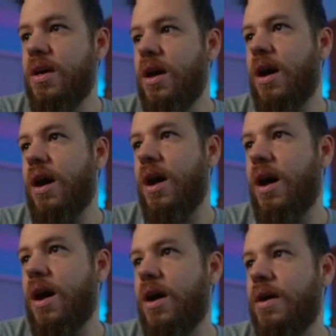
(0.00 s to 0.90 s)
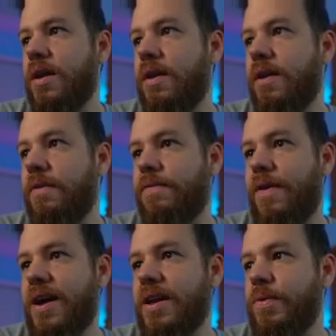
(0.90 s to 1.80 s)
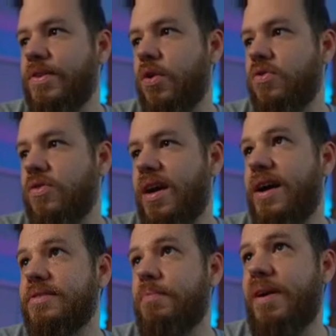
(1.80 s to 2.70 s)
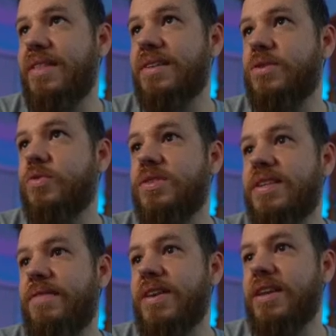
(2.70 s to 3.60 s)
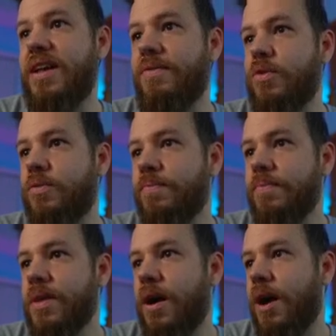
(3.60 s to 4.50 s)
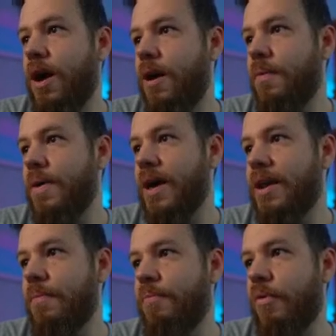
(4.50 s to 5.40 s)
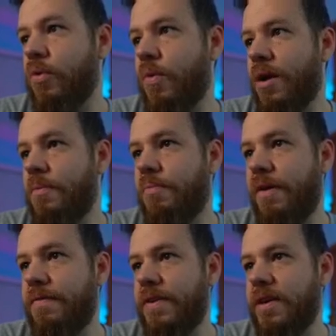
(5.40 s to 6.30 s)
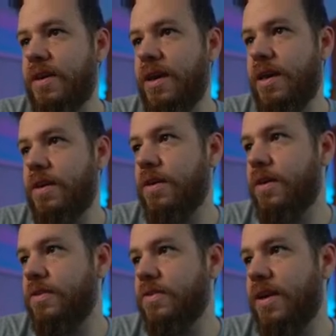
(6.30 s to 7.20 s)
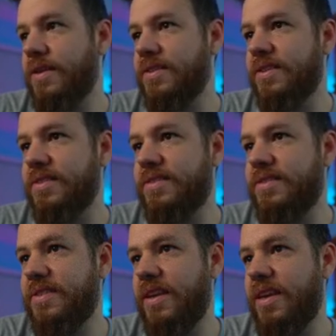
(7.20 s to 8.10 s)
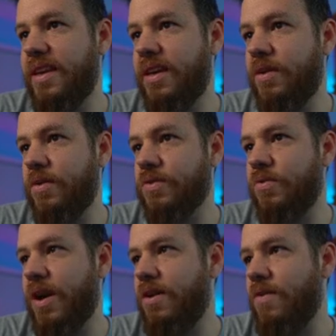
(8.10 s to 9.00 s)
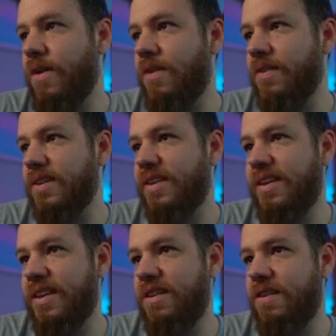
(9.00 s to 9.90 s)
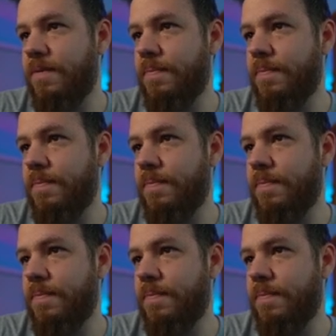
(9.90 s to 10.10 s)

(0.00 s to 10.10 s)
Uh, Friday, we told you guys about that 270 level um, and it broke right above it. As you guys can see, it was right around here.